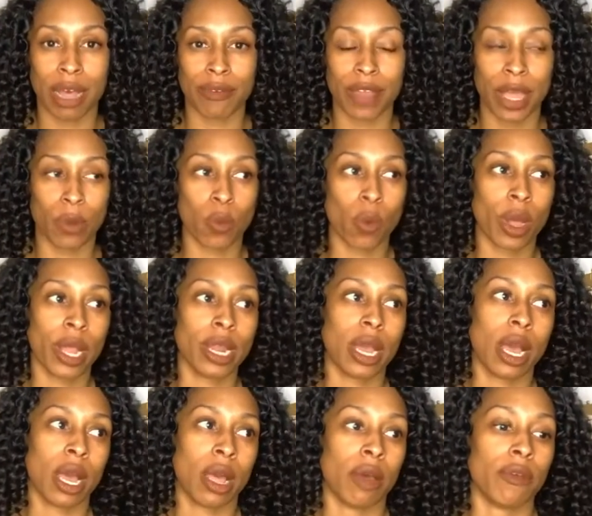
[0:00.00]
And one
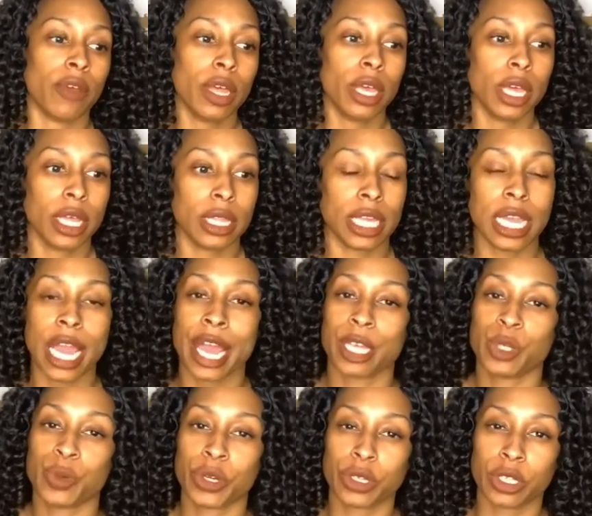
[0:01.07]
of the
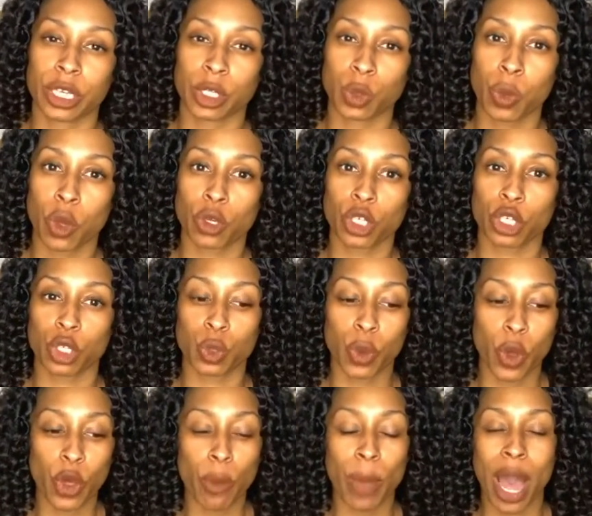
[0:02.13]
experts that spoke, she spoke
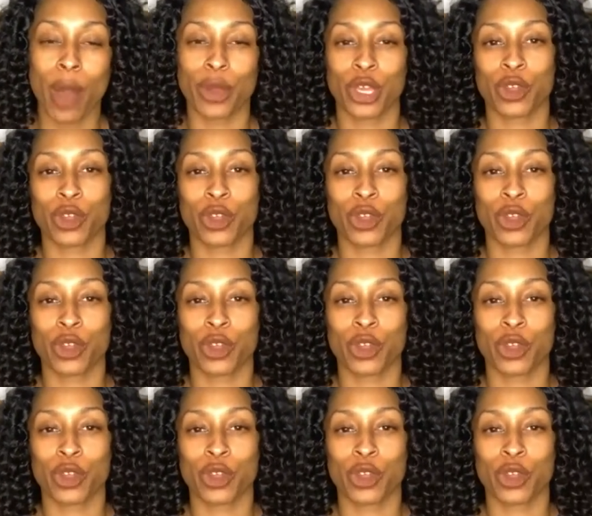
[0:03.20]
about your